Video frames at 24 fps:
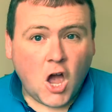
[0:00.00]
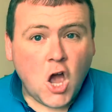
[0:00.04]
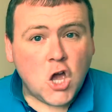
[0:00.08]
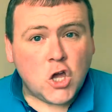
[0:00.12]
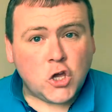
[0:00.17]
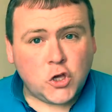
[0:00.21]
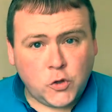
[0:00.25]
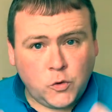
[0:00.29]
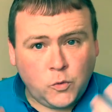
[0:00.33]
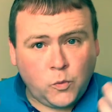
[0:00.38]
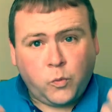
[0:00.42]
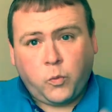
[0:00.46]

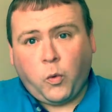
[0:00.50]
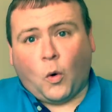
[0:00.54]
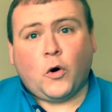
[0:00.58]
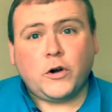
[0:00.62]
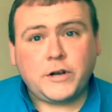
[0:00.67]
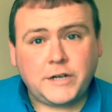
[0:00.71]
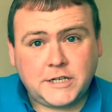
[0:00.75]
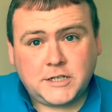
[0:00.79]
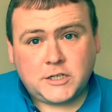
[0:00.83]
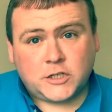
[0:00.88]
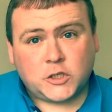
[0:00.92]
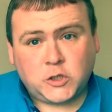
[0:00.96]
You
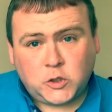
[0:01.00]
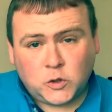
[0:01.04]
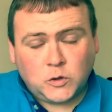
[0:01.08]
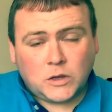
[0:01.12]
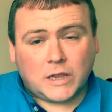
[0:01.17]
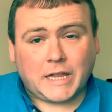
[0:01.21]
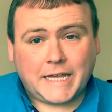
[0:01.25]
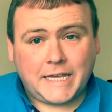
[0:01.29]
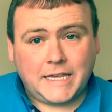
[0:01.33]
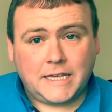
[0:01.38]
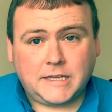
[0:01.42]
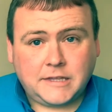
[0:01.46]
want to
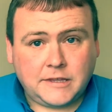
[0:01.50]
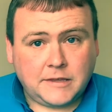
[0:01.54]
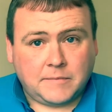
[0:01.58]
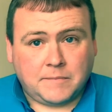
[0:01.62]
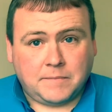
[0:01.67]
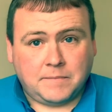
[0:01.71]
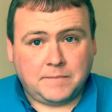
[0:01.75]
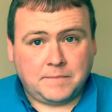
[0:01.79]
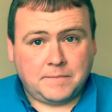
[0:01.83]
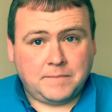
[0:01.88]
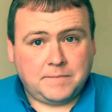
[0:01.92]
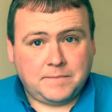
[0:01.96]
like
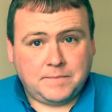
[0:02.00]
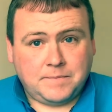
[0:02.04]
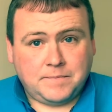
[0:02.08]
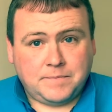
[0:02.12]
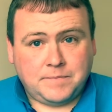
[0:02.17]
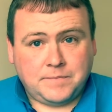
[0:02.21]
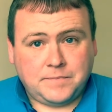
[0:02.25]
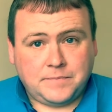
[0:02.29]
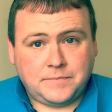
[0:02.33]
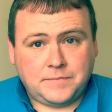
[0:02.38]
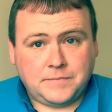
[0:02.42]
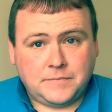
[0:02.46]
them,
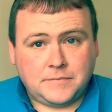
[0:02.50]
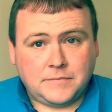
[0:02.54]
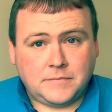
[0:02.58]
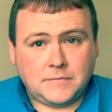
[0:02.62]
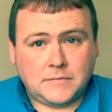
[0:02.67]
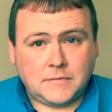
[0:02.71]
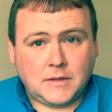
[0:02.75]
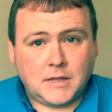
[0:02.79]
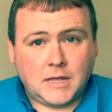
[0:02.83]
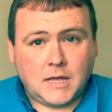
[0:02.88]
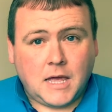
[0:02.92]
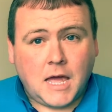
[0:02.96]

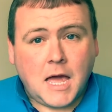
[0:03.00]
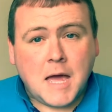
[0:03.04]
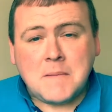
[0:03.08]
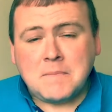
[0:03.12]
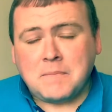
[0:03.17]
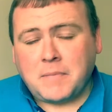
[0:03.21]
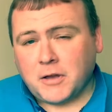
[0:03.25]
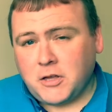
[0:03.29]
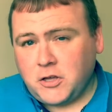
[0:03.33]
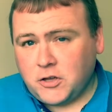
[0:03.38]
but